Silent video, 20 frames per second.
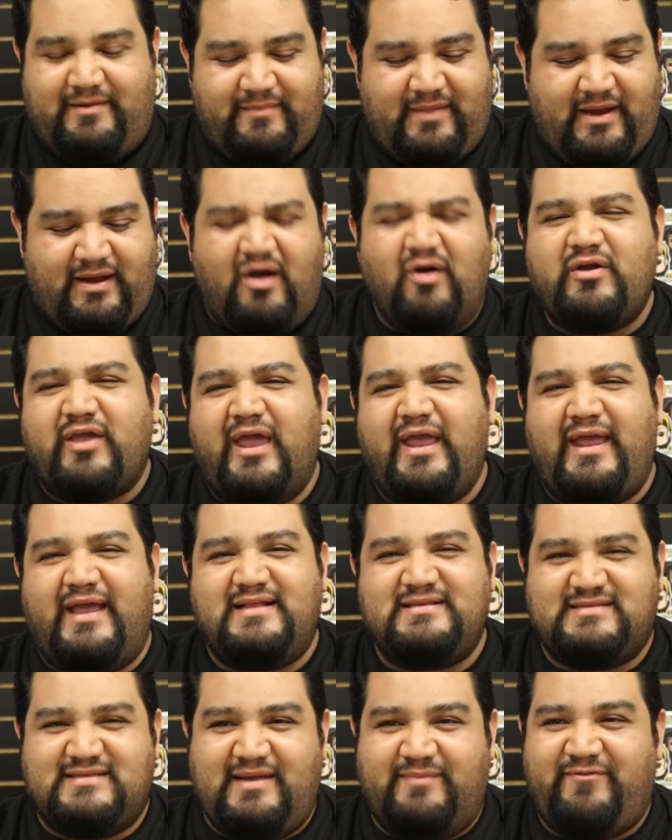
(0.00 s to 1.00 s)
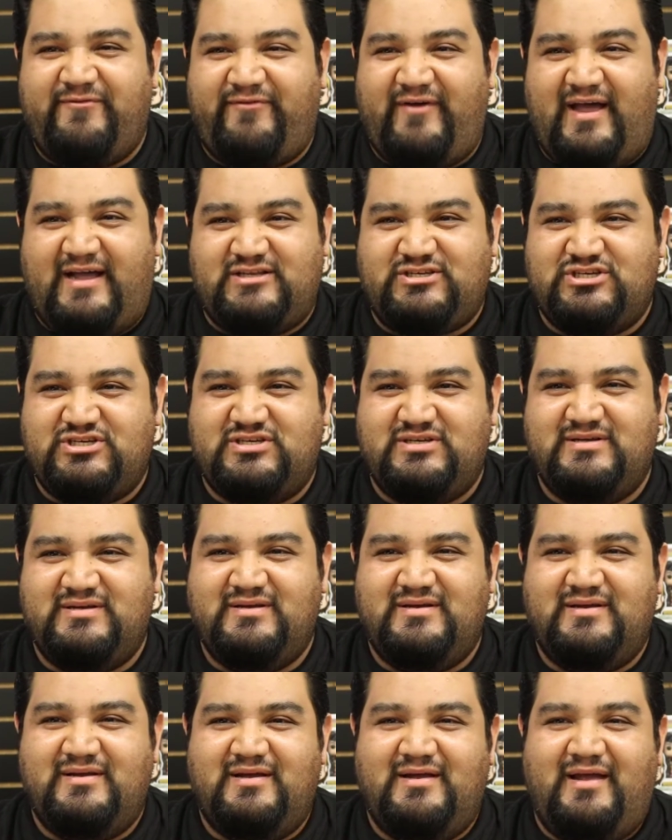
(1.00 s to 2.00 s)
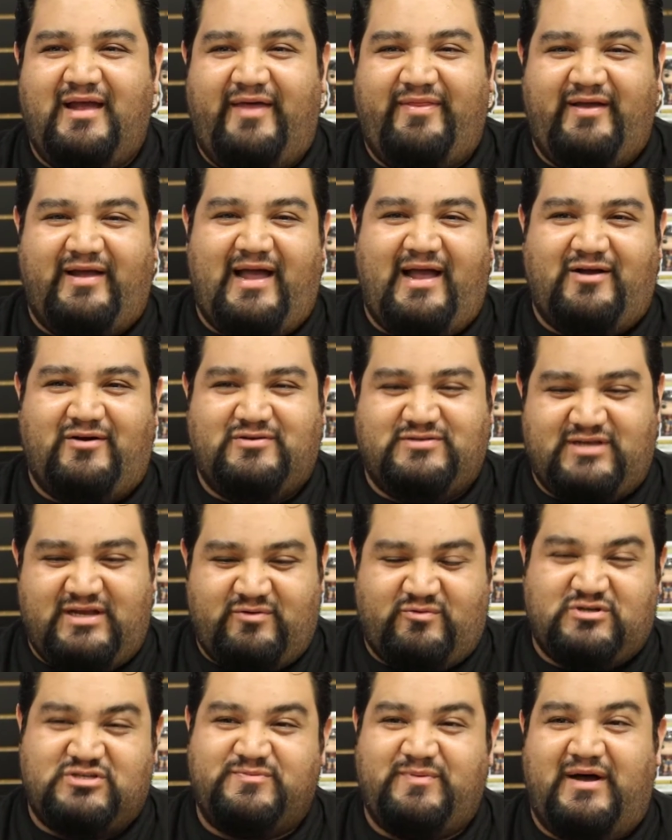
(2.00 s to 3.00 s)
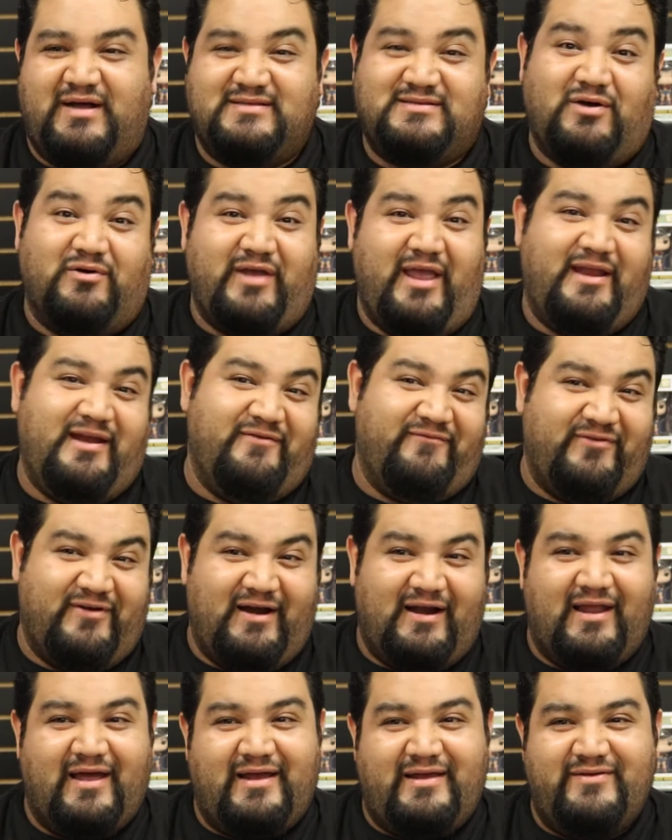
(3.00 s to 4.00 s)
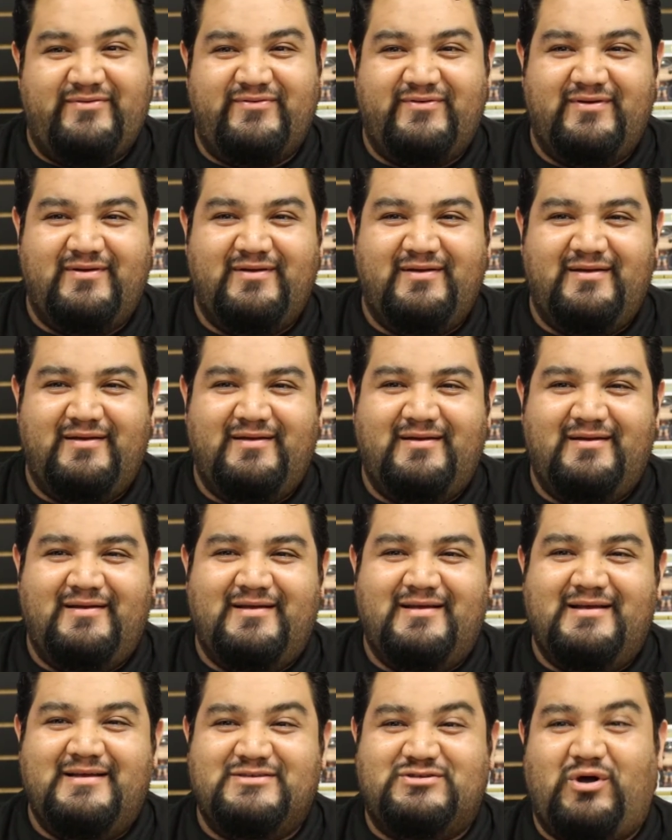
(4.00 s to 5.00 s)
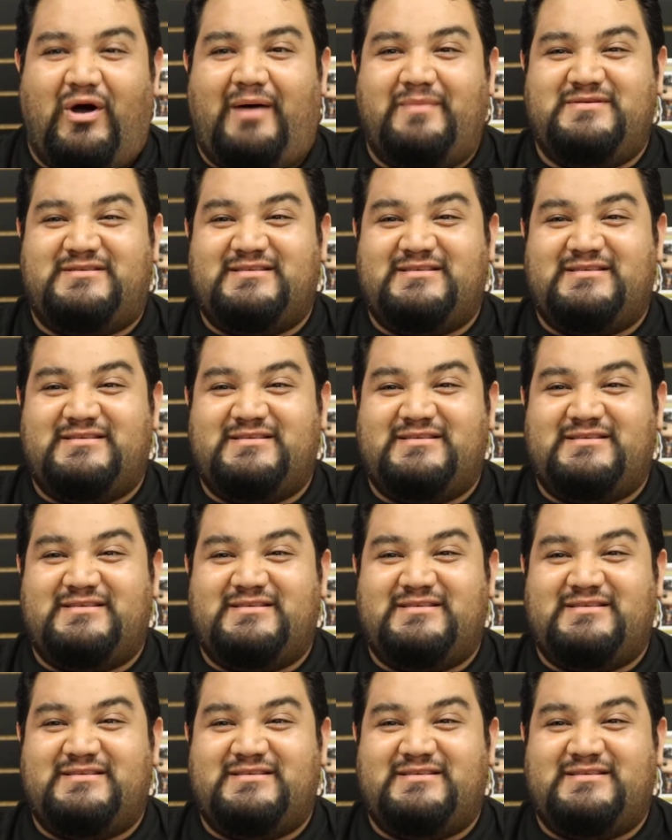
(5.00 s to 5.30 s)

I'm like, okay, end step fetch, and the guy goes, in response, I'll gain infinite life. So I'm